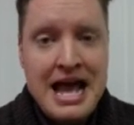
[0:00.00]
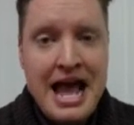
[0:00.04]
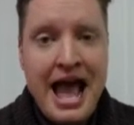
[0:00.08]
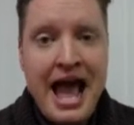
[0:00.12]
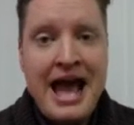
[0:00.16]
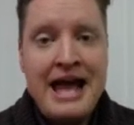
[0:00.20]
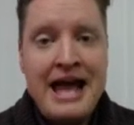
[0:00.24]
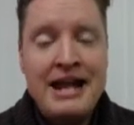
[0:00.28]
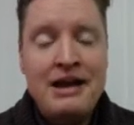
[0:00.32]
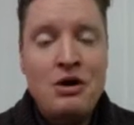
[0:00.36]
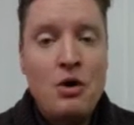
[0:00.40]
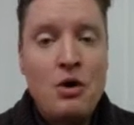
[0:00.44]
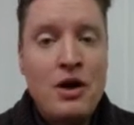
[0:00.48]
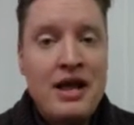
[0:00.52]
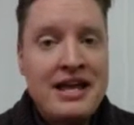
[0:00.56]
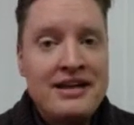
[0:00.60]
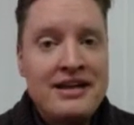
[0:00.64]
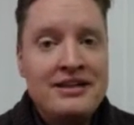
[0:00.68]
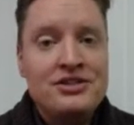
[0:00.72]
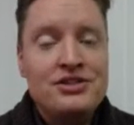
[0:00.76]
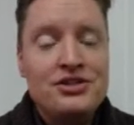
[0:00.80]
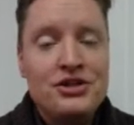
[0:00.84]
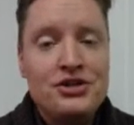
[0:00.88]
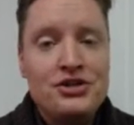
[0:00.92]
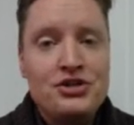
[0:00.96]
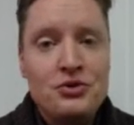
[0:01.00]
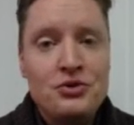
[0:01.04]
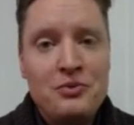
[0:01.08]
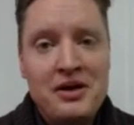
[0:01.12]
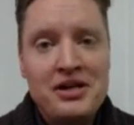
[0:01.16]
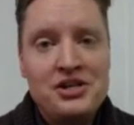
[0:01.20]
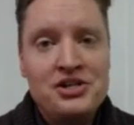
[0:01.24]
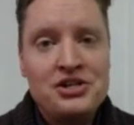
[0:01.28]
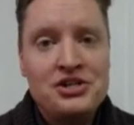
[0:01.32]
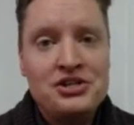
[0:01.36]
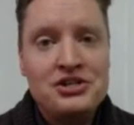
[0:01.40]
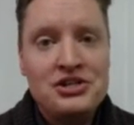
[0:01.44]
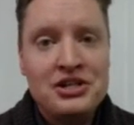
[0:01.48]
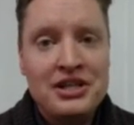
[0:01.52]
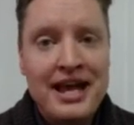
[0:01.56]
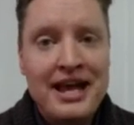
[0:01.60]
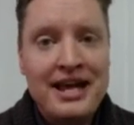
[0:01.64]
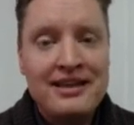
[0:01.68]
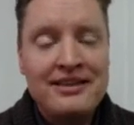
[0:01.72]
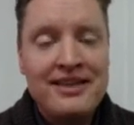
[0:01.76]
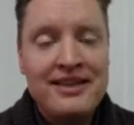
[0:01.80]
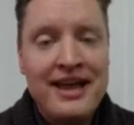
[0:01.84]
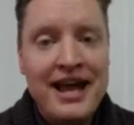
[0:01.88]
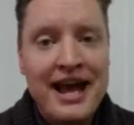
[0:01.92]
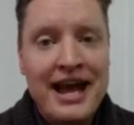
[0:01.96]
And in situations
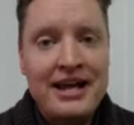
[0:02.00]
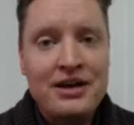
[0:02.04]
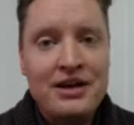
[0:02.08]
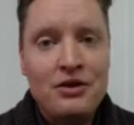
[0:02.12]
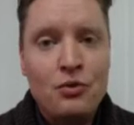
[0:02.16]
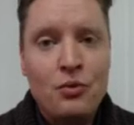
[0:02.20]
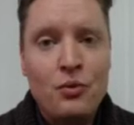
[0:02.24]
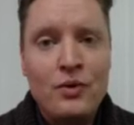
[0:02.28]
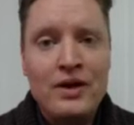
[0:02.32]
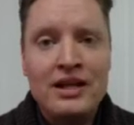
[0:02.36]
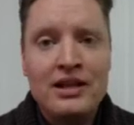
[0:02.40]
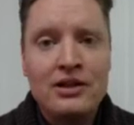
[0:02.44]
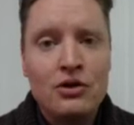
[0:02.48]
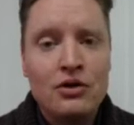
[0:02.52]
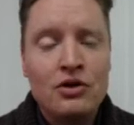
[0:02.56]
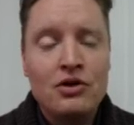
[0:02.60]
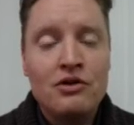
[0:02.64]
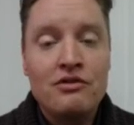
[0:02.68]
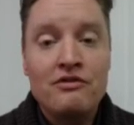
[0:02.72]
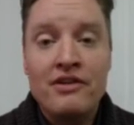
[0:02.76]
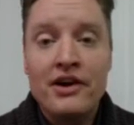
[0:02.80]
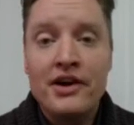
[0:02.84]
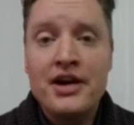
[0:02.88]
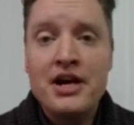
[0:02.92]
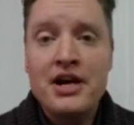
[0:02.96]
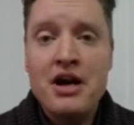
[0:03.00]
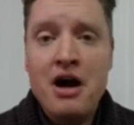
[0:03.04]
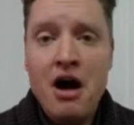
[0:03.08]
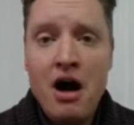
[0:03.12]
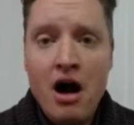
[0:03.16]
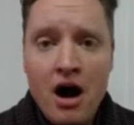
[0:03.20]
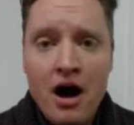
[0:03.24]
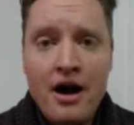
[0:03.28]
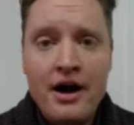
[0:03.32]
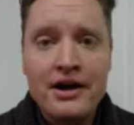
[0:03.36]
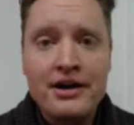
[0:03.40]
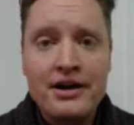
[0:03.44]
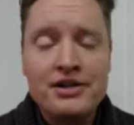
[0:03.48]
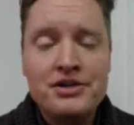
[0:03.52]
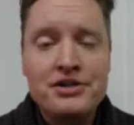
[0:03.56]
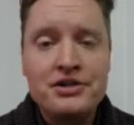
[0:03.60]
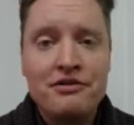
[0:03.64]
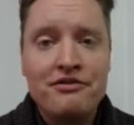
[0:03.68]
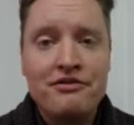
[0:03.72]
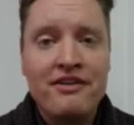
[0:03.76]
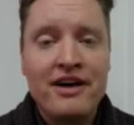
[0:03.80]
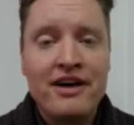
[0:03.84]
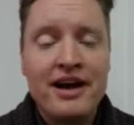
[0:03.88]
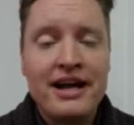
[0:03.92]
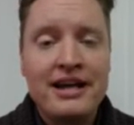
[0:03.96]
like that, we look very hard to
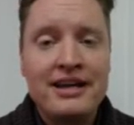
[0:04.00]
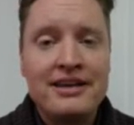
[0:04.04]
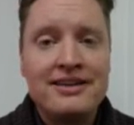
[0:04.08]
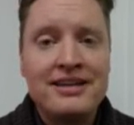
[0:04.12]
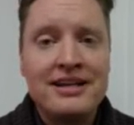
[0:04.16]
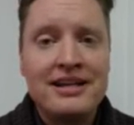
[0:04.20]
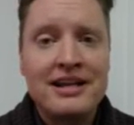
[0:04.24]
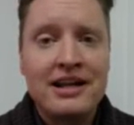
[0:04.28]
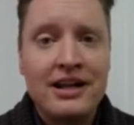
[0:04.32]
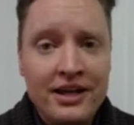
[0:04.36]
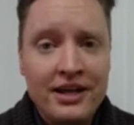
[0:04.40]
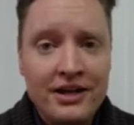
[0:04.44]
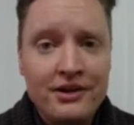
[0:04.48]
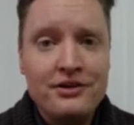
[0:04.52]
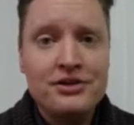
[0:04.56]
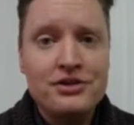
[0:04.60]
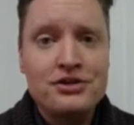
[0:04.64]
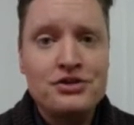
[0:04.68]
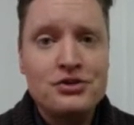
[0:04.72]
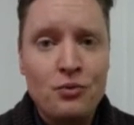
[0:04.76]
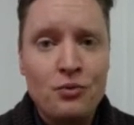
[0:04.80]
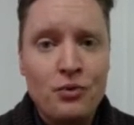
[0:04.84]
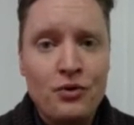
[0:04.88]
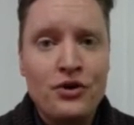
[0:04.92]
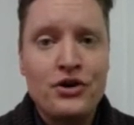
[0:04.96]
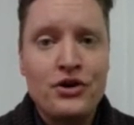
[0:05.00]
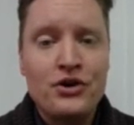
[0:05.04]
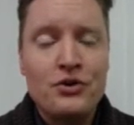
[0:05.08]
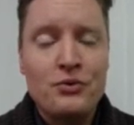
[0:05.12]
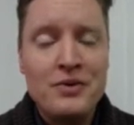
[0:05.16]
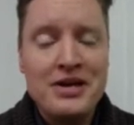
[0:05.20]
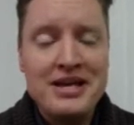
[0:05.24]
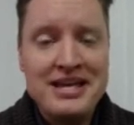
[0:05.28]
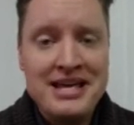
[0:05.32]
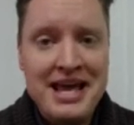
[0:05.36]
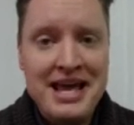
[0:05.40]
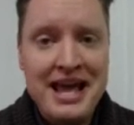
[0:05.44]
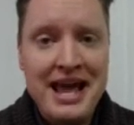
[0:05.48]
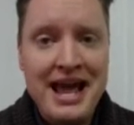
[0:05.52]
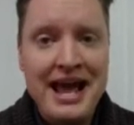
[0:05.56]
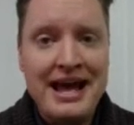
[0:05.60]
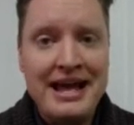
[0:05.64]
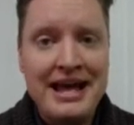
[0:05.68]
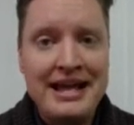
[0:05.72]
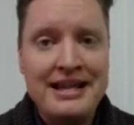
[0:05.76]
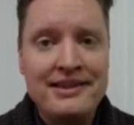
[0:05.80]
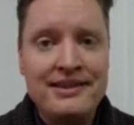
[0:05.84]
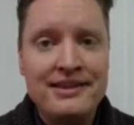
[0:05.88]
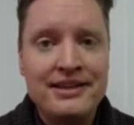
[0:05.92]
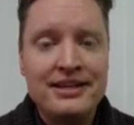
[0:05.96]
find the clearest word we
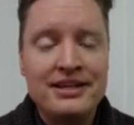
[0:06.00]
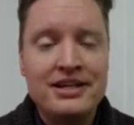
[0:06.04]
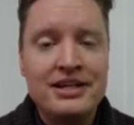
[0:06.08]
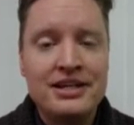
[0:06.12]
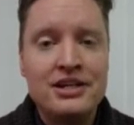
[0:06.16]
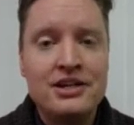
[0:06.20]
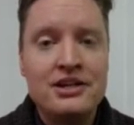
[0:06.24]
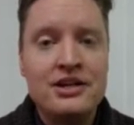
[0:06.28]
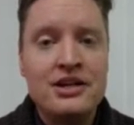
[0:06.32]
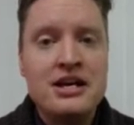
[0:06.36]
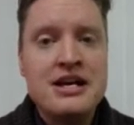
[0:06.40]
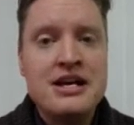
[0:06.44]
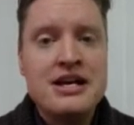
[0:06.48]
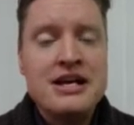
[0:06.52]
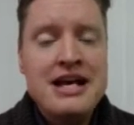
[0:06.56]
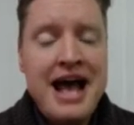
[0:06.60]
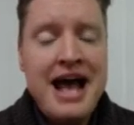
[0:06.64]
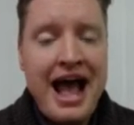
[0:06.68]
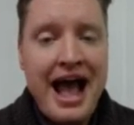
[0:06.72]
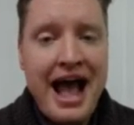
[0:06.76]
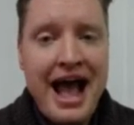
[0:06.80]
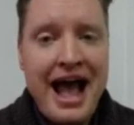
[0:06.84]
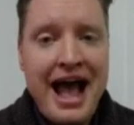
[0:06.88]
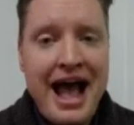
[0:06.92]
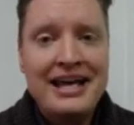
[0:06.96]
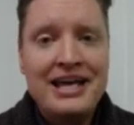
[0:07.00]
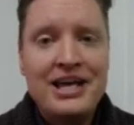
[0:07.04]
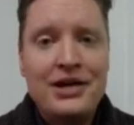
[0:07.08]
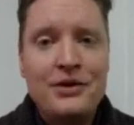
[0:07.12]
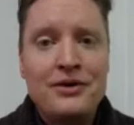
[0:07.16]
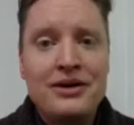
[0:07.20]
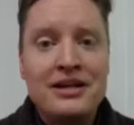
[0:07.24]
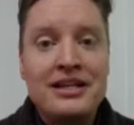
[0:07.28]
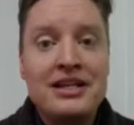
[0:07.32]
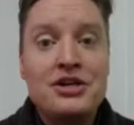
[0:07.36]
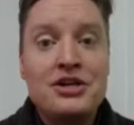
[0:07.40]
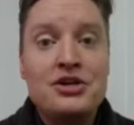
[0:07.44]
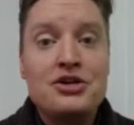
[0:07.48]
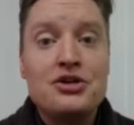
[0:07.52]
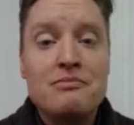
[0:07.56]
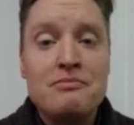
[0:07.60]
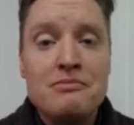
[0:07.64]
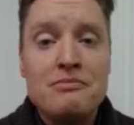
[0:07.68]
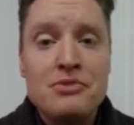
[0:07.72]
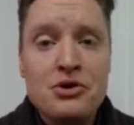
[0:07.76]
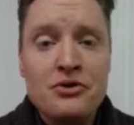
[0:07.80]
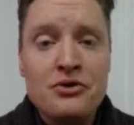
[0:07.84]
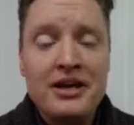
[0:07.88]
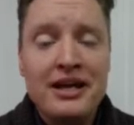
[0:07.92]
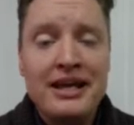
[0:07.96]
can that can accurately
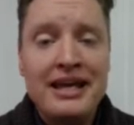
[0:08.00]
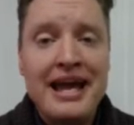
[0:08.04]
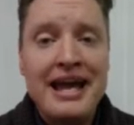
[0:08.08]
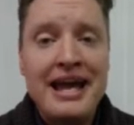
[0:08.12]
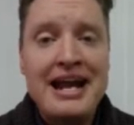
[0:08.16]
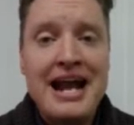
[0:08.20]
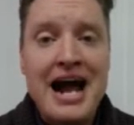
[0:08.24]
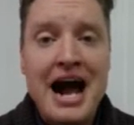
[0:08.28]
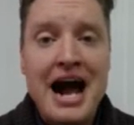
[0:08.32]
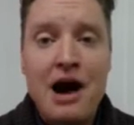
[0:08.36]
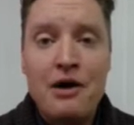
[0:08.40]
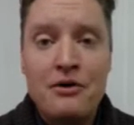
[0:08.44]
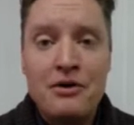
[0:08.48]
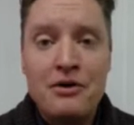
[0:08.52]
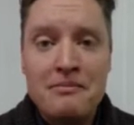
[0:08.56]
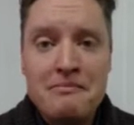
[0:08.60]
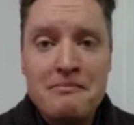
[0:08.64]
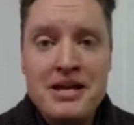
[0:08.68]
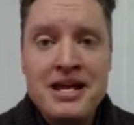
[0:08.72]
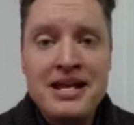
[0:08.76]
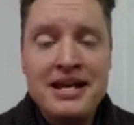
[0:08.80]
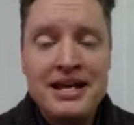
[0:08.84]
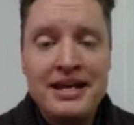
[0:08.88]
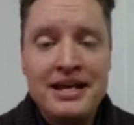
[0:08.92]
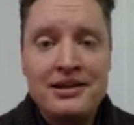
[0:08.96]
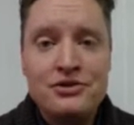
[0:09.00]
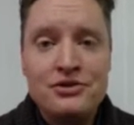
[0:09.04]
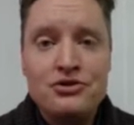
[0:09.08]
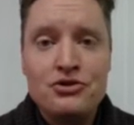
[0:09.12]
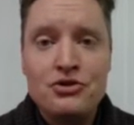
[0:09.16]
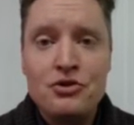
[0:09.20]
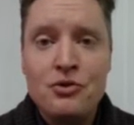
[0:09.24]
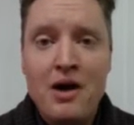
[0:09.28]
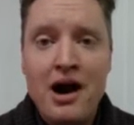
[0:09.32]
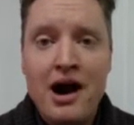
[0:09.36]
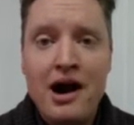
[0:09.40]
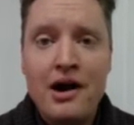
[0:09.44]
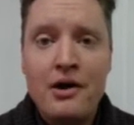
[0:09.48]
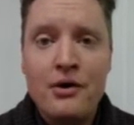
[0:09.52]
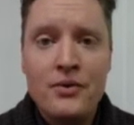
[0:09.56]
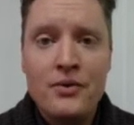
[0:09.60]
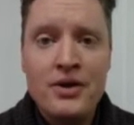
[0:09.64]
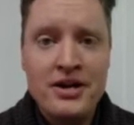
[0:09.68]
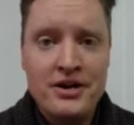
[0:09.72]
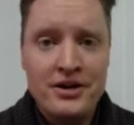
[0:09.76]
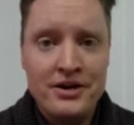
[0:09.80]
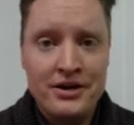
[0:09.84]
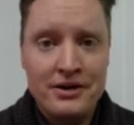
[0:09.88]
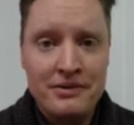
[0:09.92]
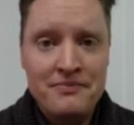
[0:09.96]
communicate our meaning to our
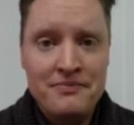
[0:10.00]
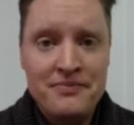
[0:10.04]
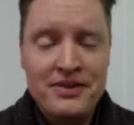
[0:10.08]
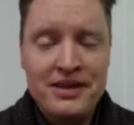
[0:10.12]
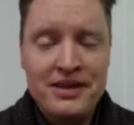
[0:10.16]
reader.